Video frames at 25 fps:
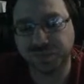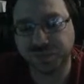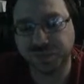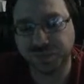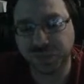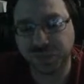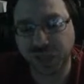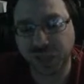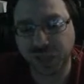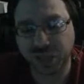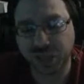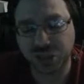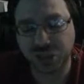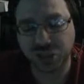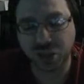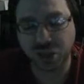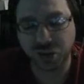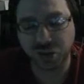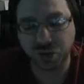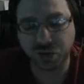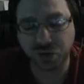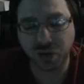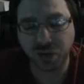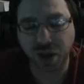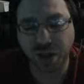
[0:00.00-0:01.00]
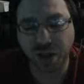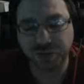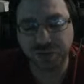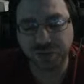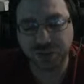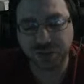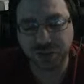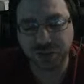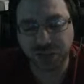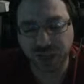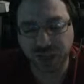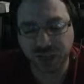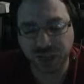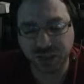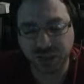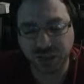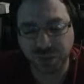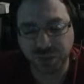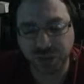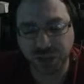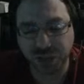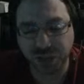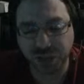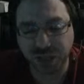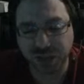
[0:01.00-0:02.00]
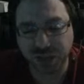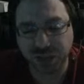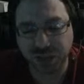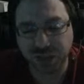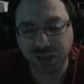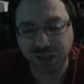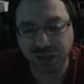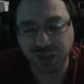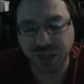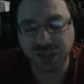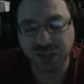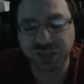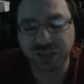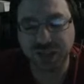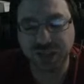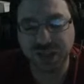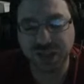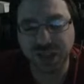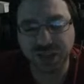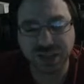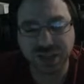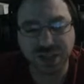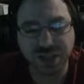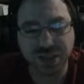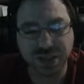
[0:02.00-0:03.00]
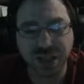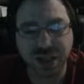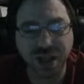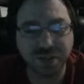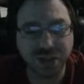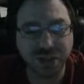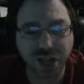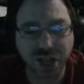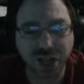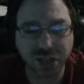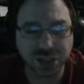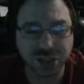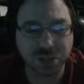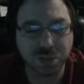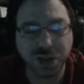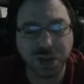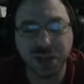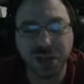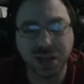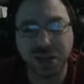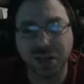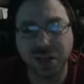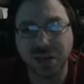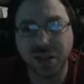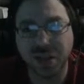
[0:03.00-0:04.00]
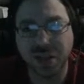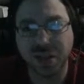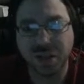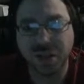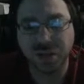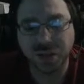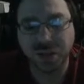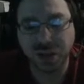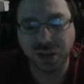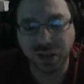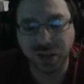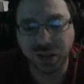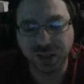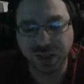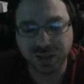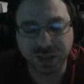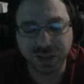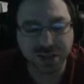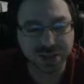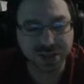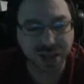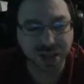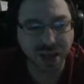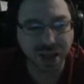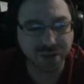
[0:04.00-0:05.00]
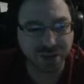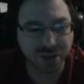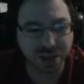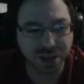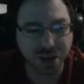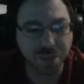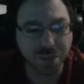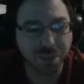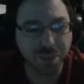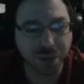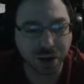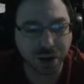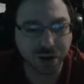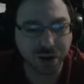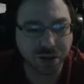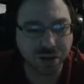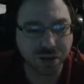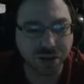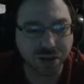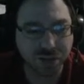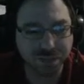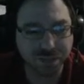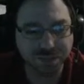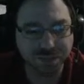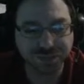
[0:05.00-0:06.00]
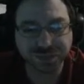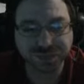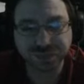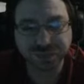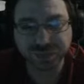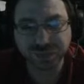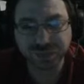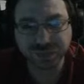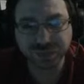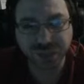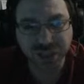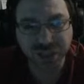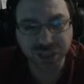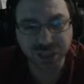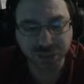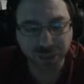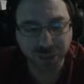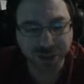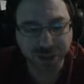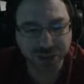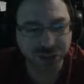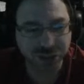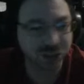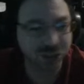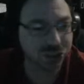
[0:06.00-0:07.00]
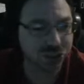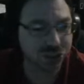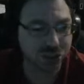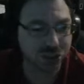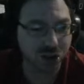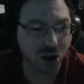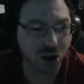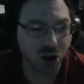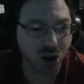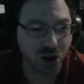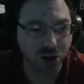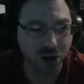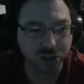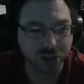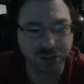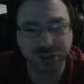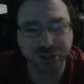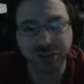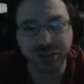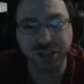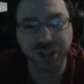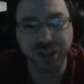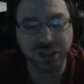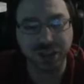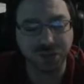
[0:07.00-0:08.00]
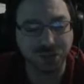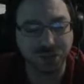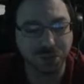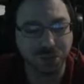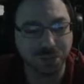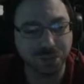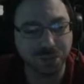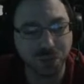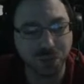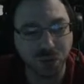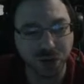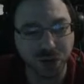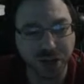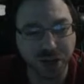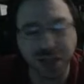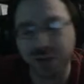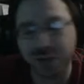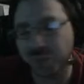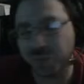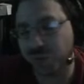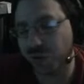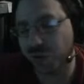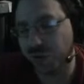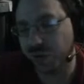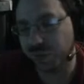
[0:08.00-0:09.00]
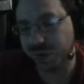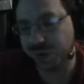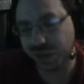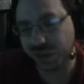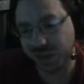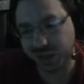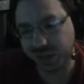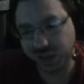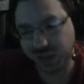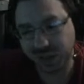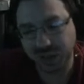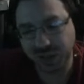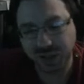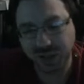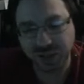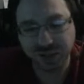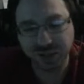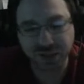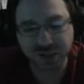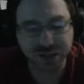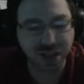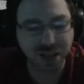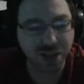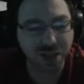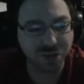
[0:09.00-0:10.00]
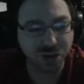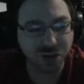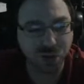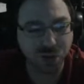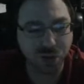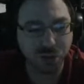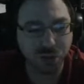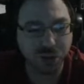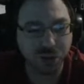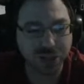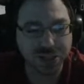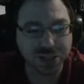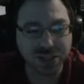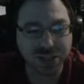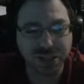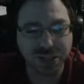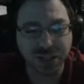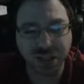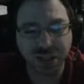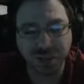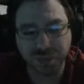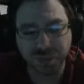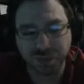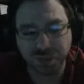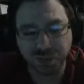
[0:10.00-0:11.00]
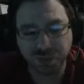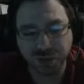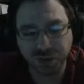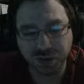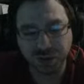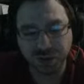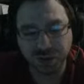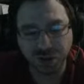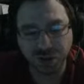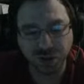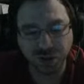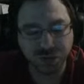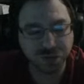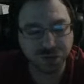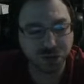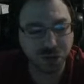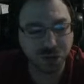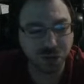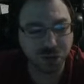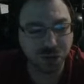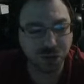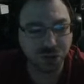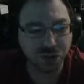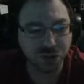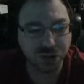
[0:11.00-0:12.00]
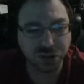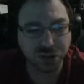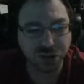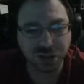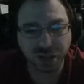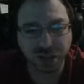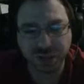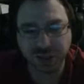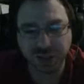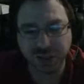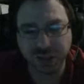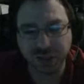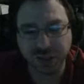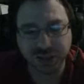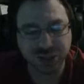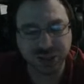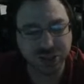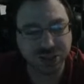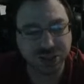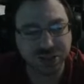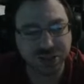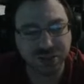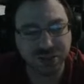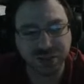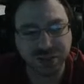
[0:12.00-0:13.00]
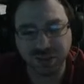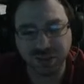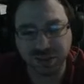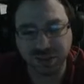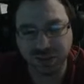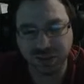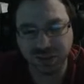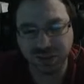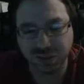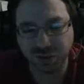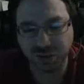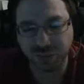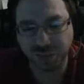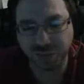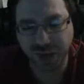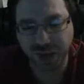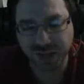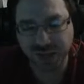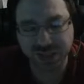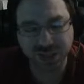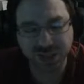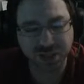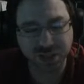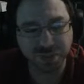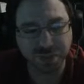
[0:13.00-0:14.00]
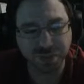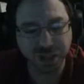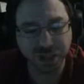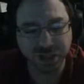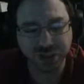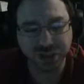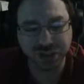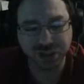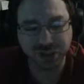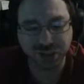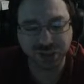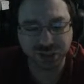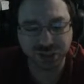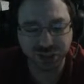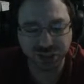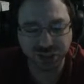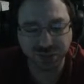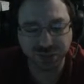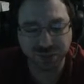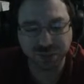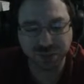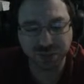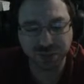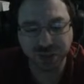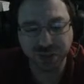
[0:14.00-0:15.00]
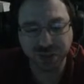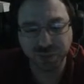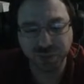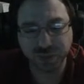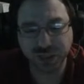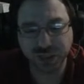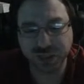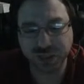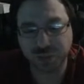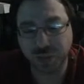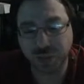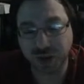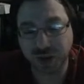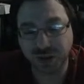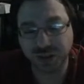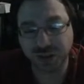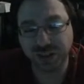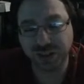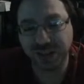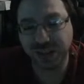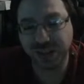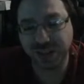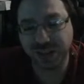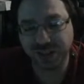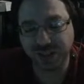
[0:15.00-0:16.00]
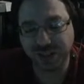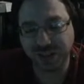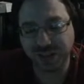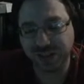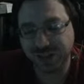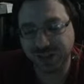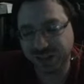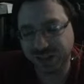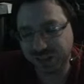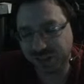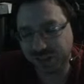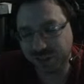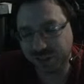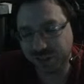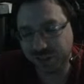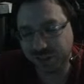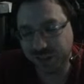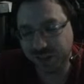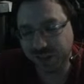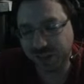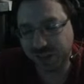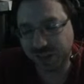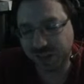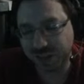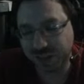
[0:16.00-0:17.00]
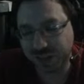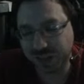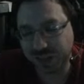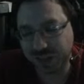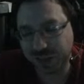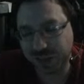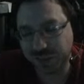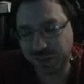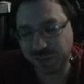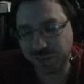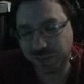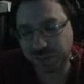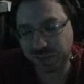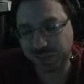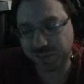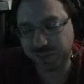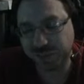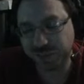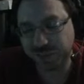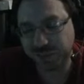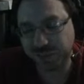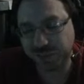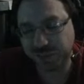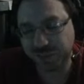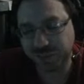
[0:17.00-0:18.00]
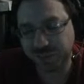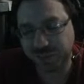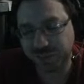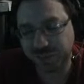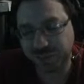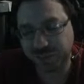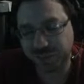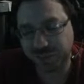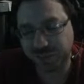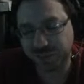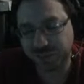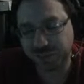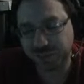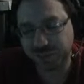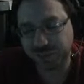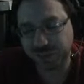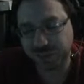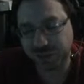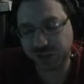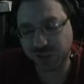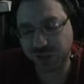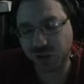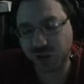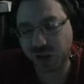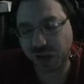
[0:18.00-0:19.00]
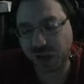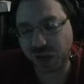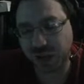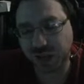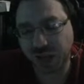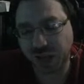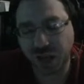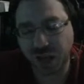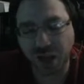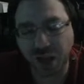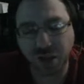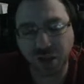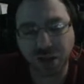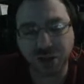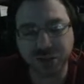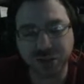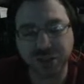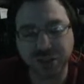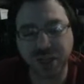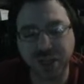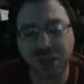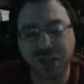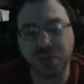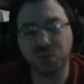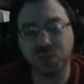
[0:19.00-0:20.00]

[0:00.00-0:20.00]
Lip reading: like a shuttlecraft, like something that it doesn't have light speed, it doesn't have like a bunk. It's basically just a car, just to get from point A to point B. It doesn't have anywhere we can sleep, no food, nothing. It's just your basic bitch ship, but it's better than nothing. Um, so yeah, I'll say